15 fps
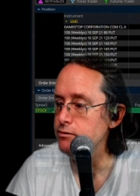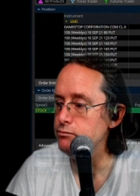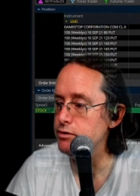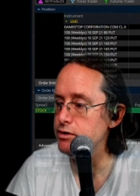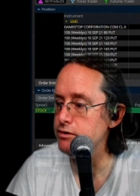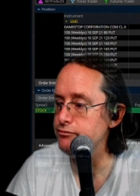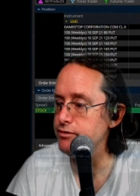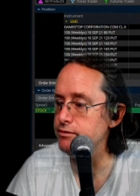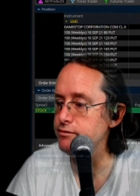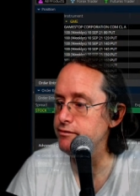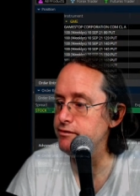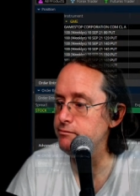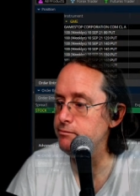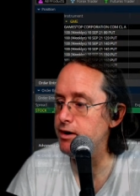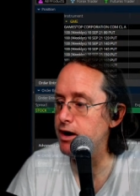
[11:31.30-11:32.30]
What if we were
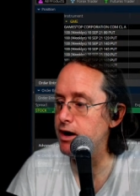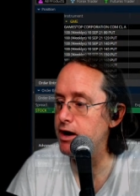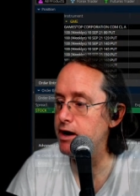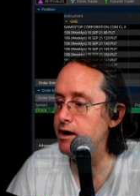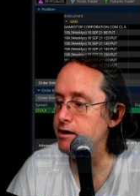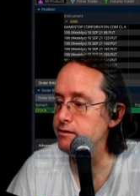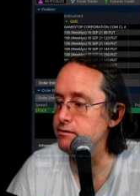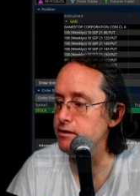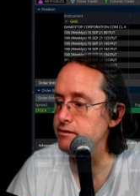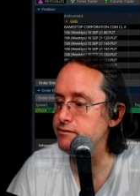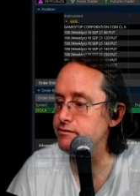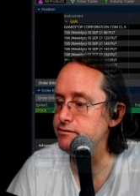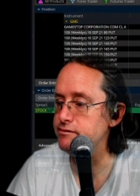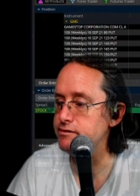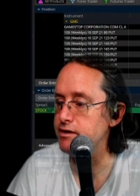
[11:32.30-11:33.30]
to buy, let's
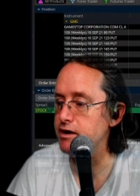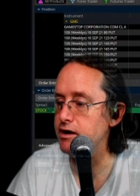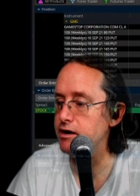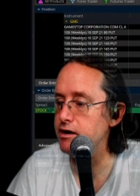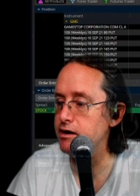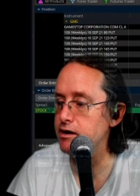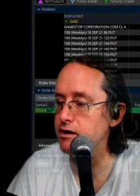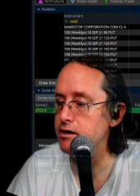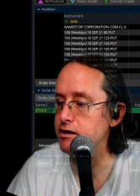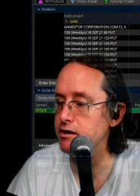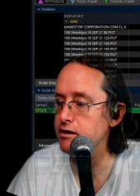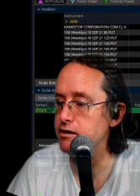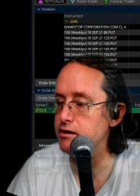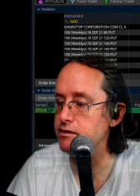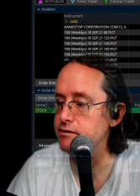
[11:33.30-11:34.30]

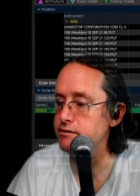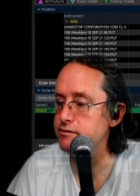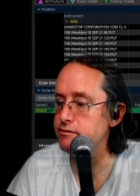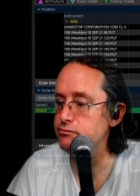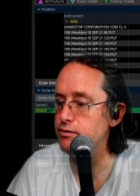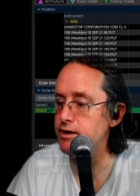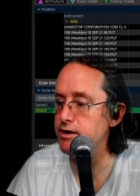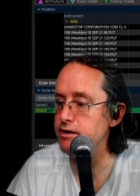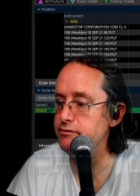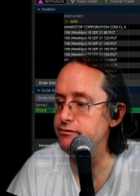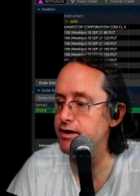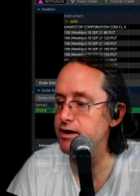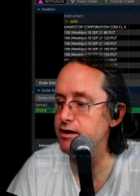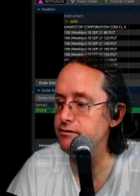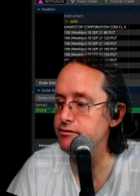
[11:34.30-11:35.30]
say,
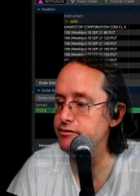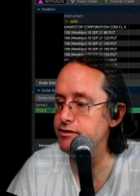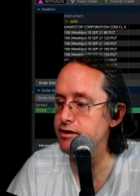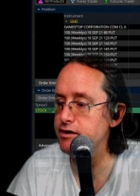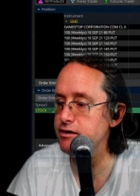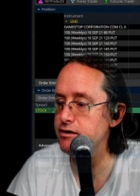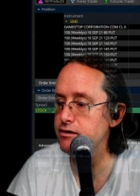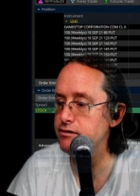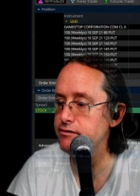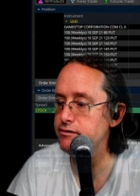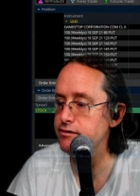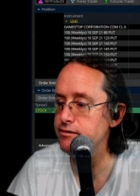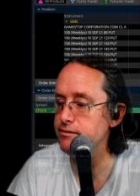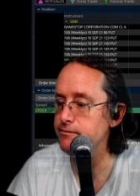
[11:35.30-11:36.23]
25 shares?